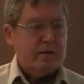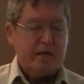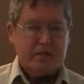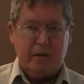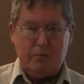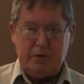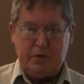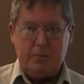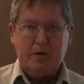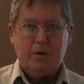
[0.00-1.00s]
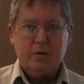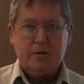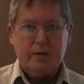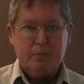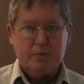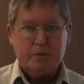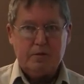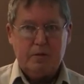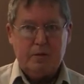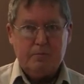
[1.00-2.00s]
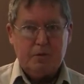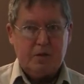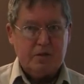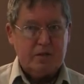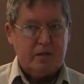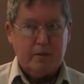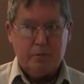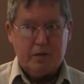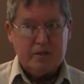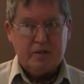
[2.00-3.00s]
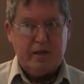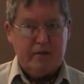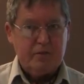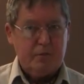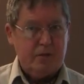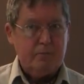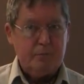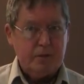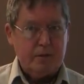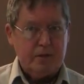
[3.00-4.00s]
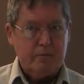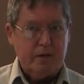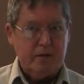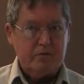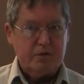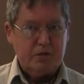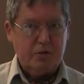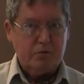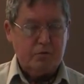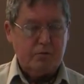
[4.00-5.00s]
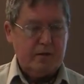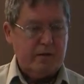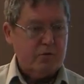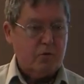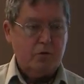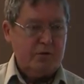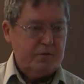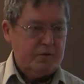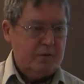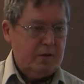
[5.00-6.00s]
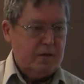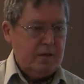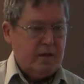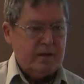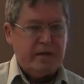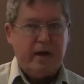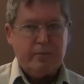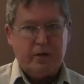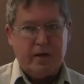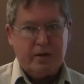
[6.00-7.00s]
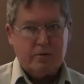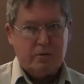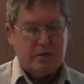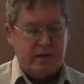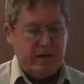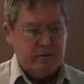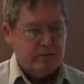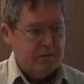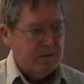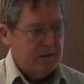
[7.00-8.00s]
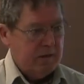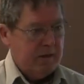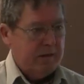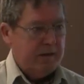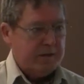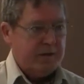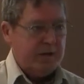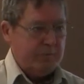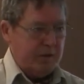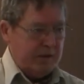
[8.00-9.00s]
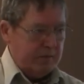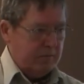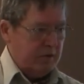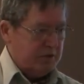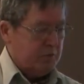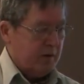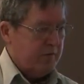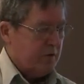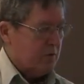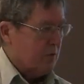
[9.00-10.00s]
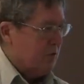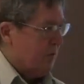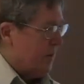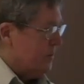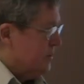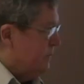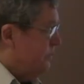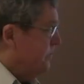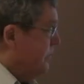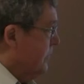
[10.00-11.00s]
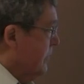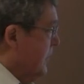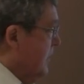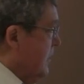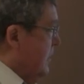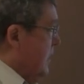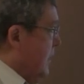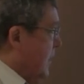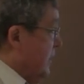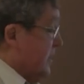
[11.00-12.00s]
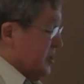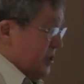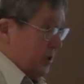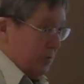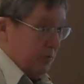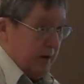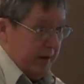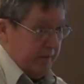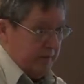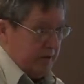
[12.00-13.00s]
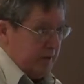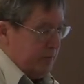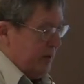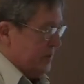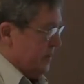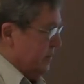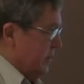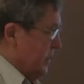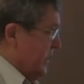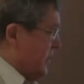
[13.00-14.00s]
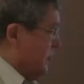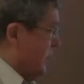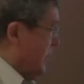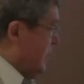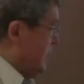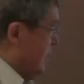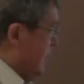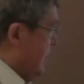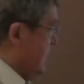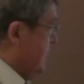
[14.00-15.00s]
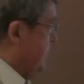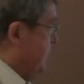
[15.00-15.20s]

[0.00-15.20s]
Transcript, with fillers: That's how we can be called temples because a temple doesn't have to mean a building made of stone or whatever or even a tabernacle or a tent. Uh, it can be, it's wherever the Lord dwells uh, in a certain way, really present, and that's what he is in us.